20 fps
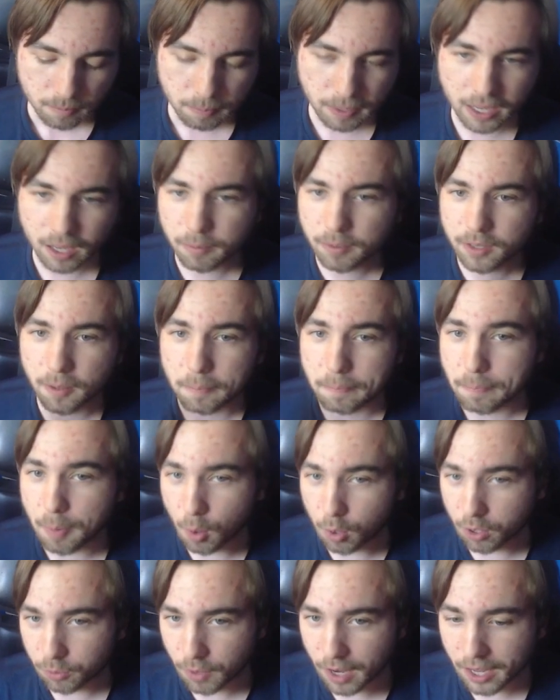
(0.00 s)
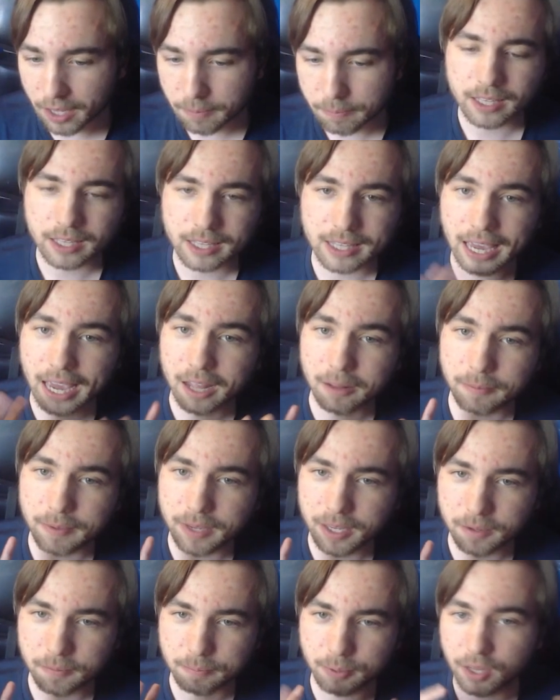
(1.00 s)
Being able to board wipe can
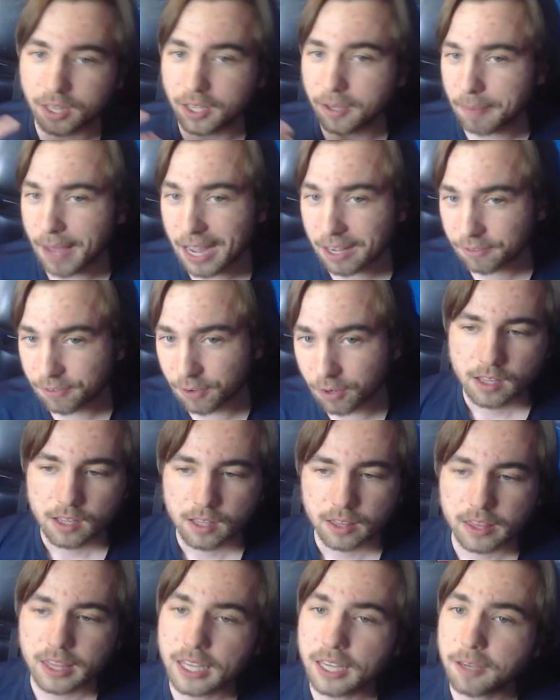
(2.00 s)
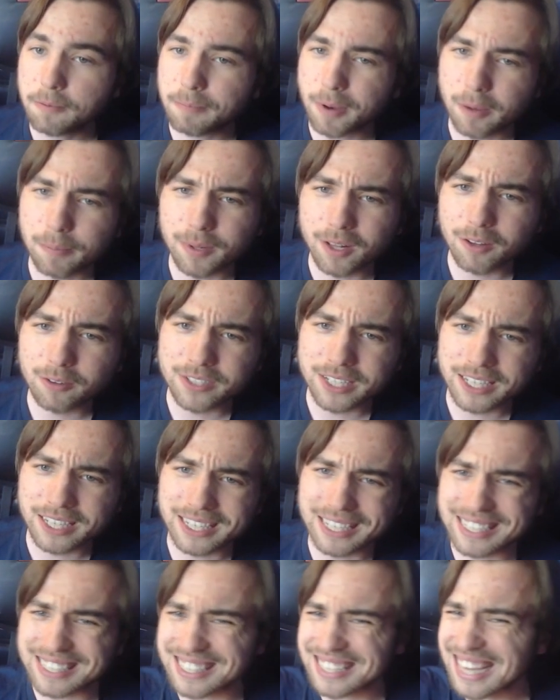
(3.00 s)
be pretty impactful. The purple OT
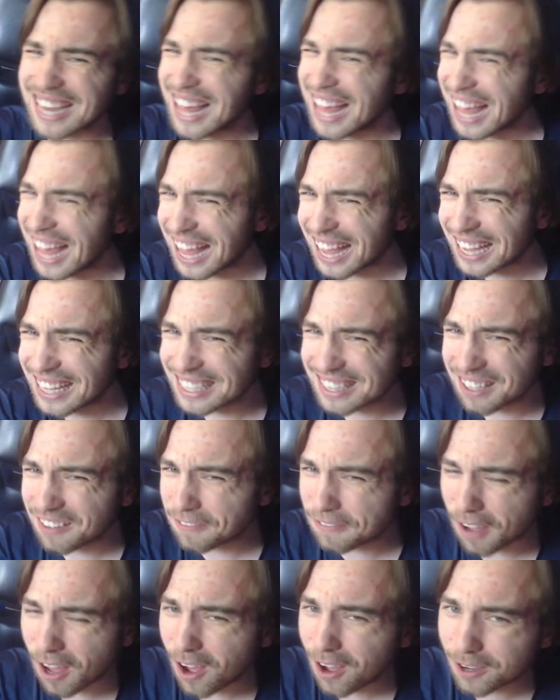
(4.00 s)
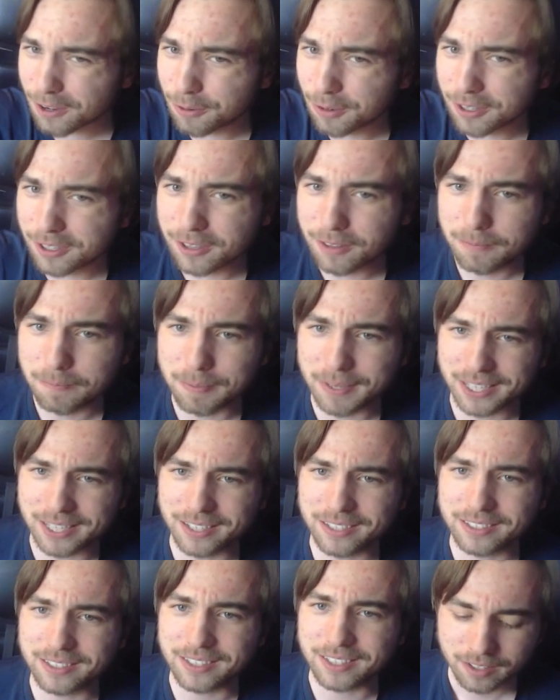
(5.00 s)
is kind of awkward
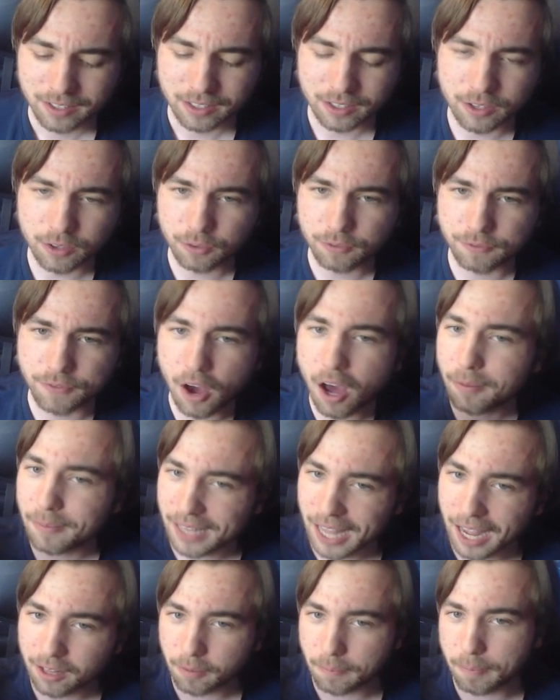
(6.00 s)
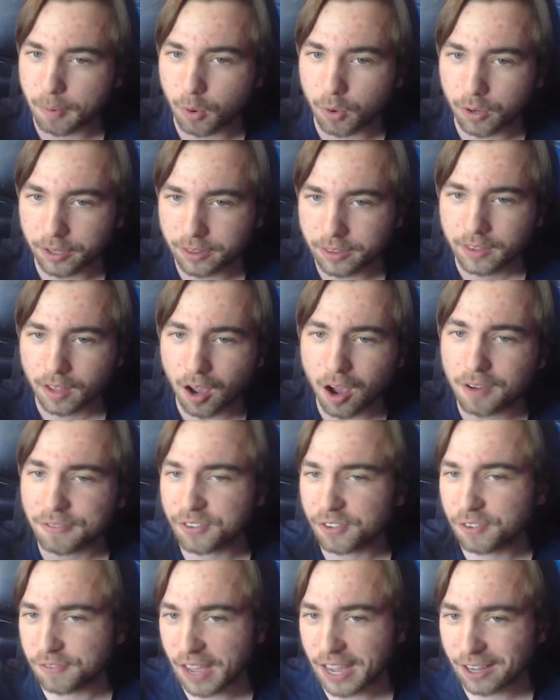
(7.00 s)
because you vomit out a board
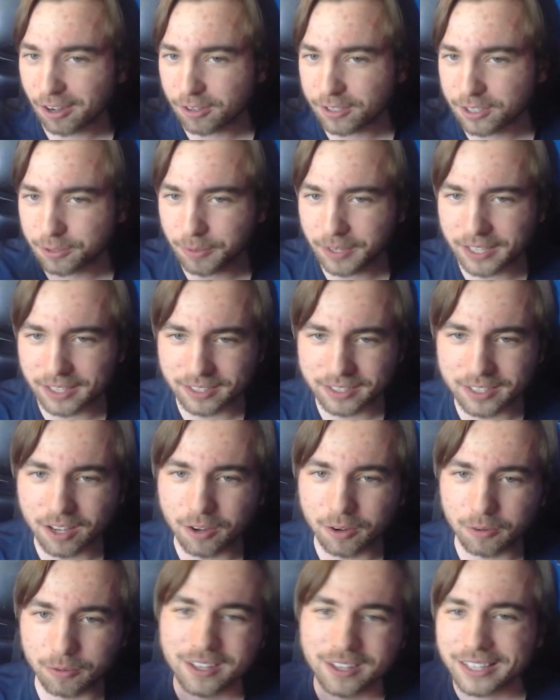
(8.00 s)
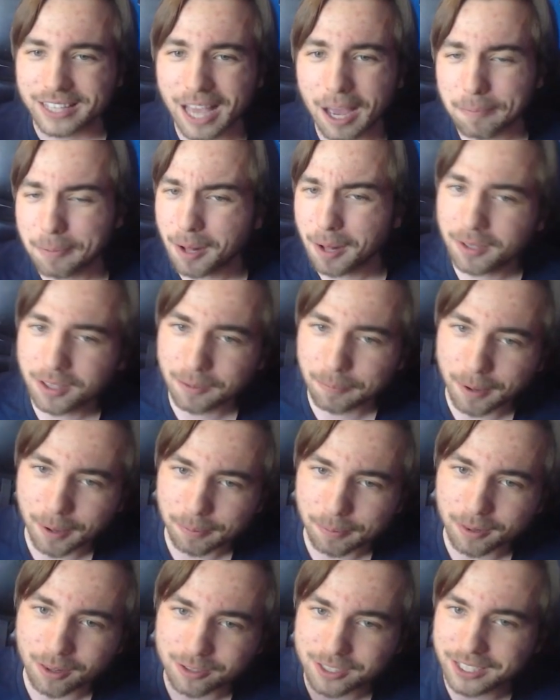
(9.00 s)
off your Vanguard swing. So yeah, probably the
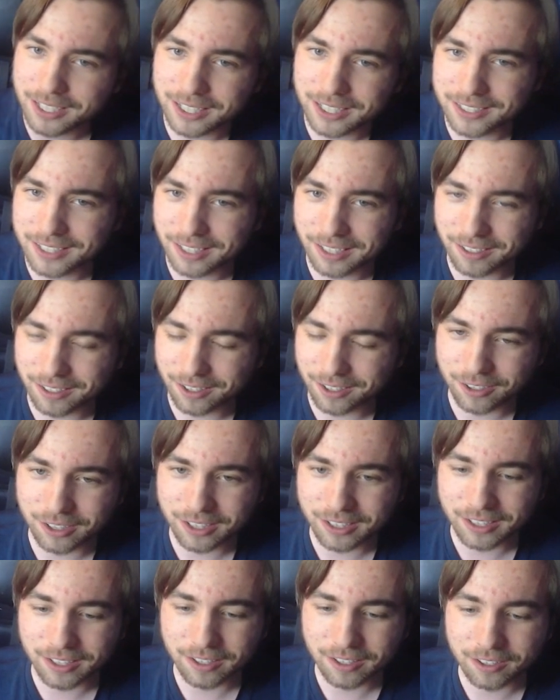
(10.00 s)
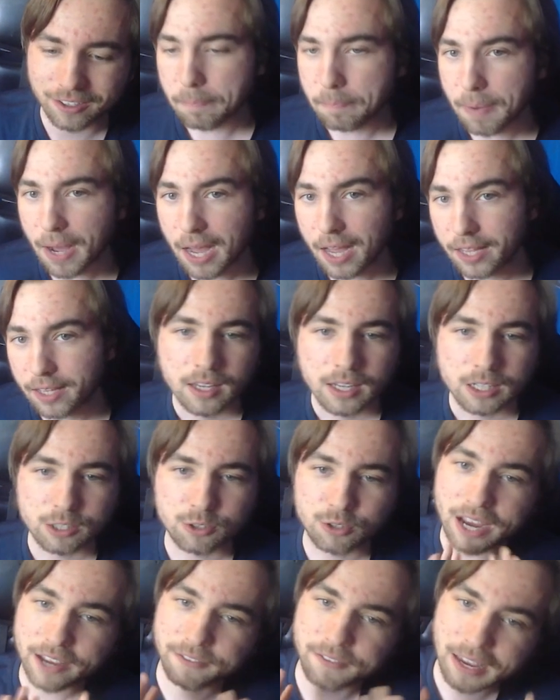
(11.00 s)
purple OT isn't good in here, but
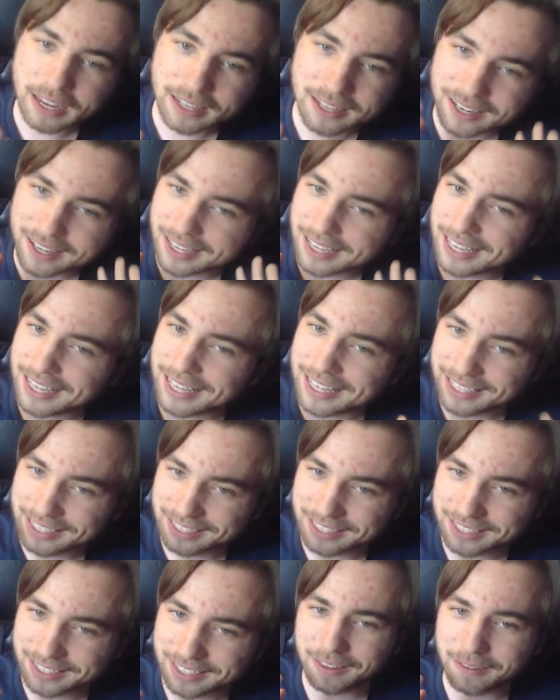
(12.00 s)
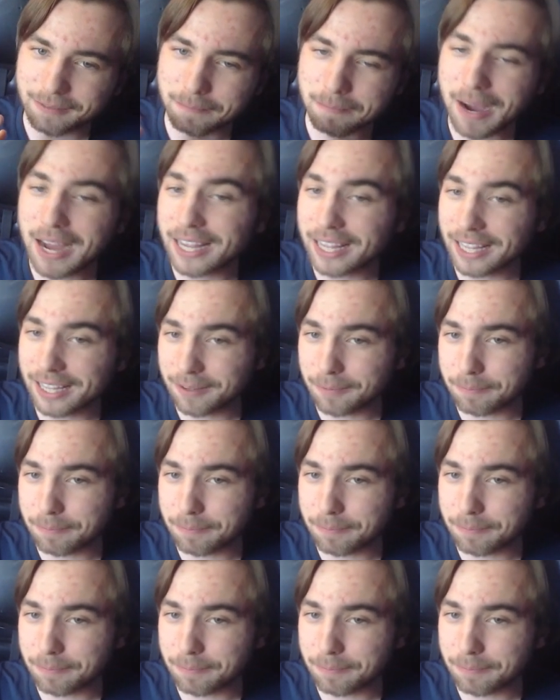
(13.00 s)
Drag Vader is my